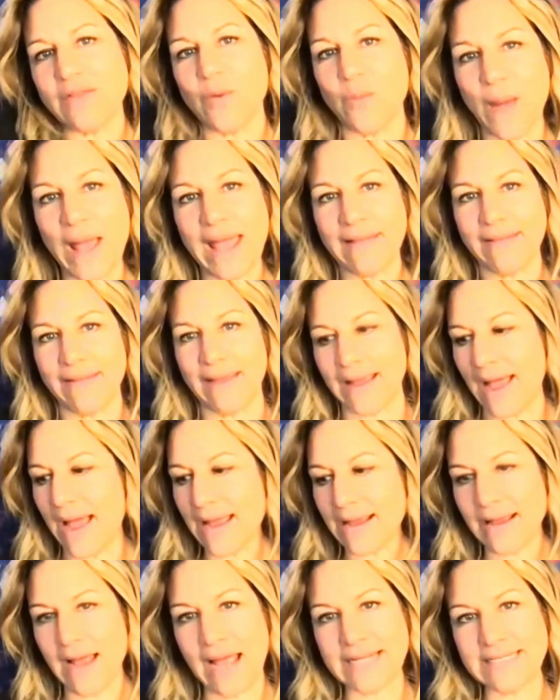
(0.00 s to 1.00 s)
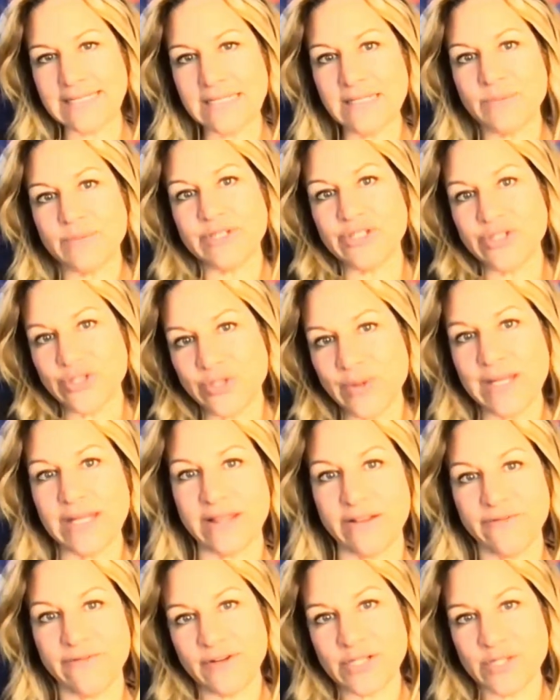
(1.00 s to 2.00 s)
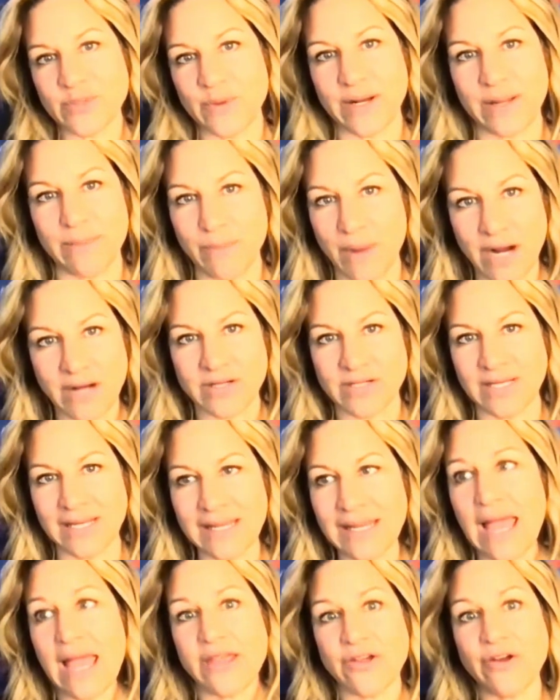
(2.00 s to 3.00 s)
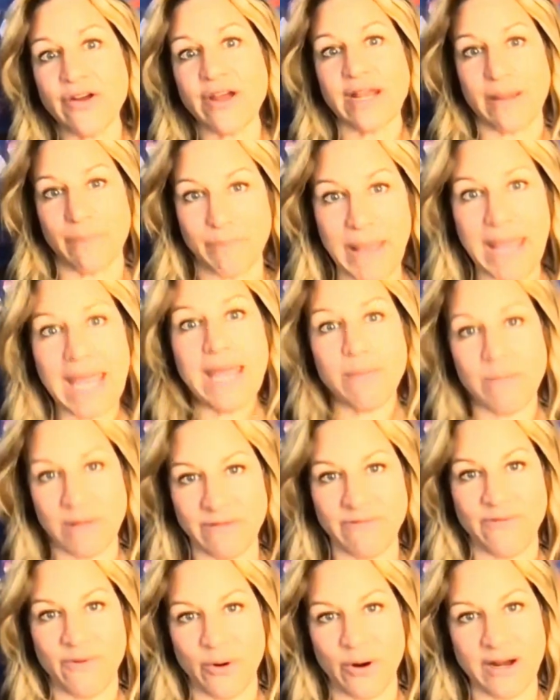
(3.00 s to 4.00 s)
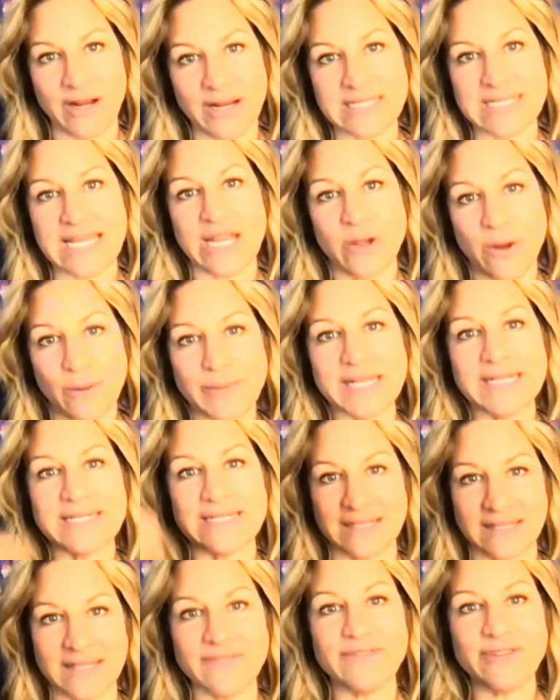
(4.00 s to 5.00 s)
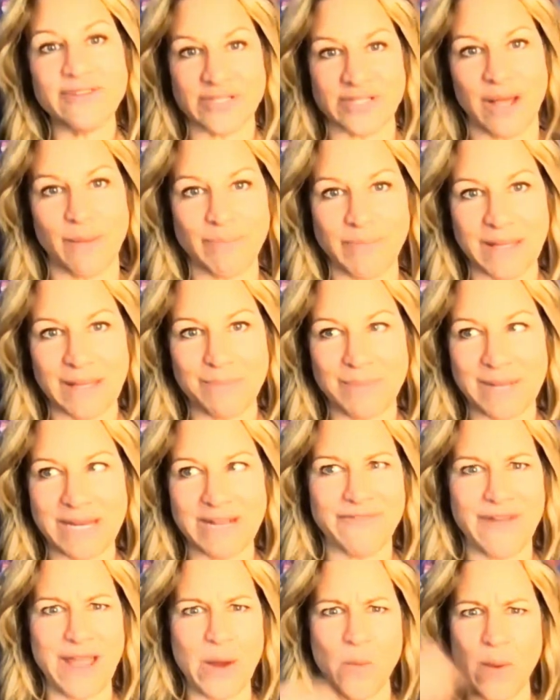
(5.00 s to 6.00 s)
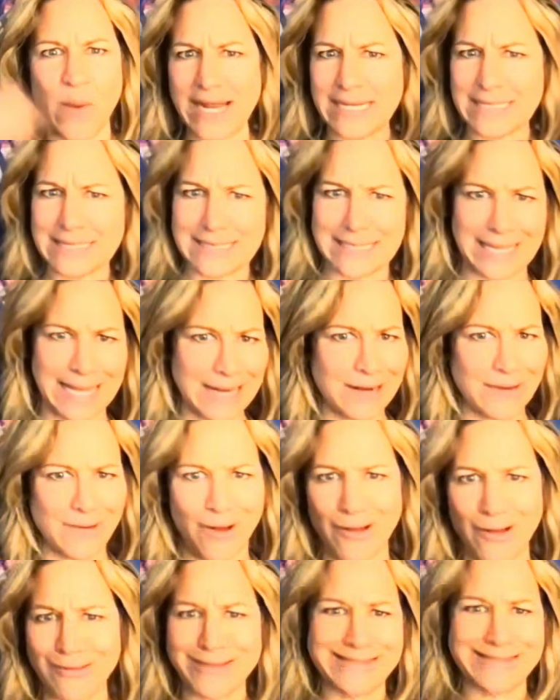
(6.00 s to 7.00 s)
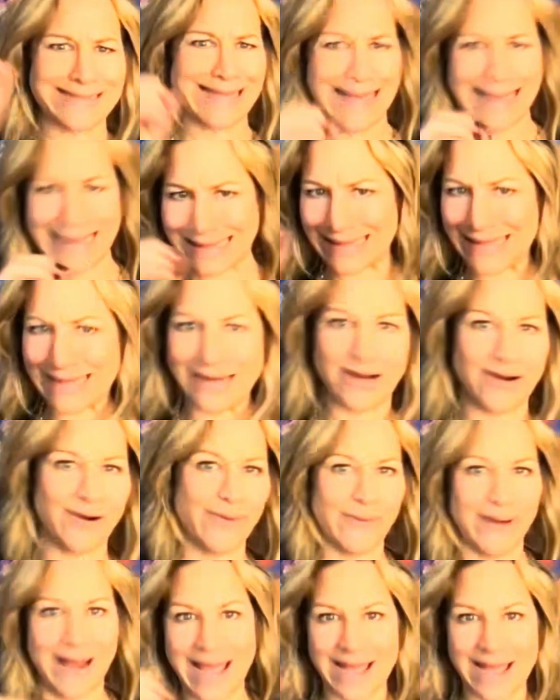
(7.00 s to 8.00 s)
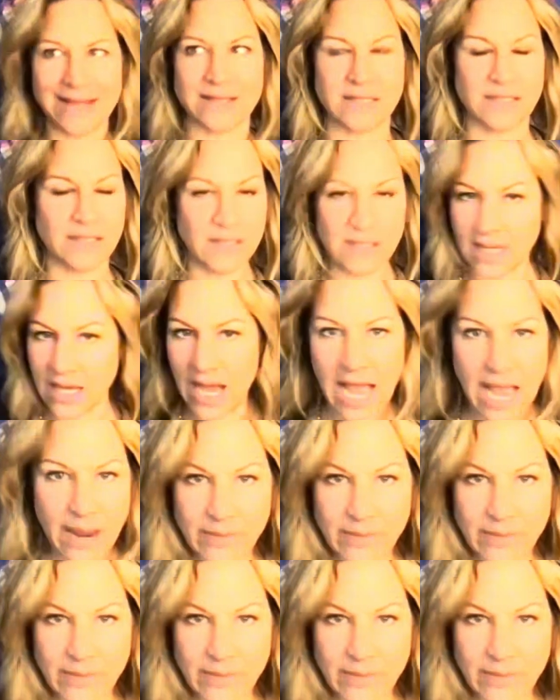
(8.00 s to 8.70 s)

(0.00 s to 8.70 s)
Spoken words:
the way. Like I did a retreat, the first one in March. Yeah, you're going to pay me for it because I know I'm going to deliver something. But if I waited to get it all exactly correct, I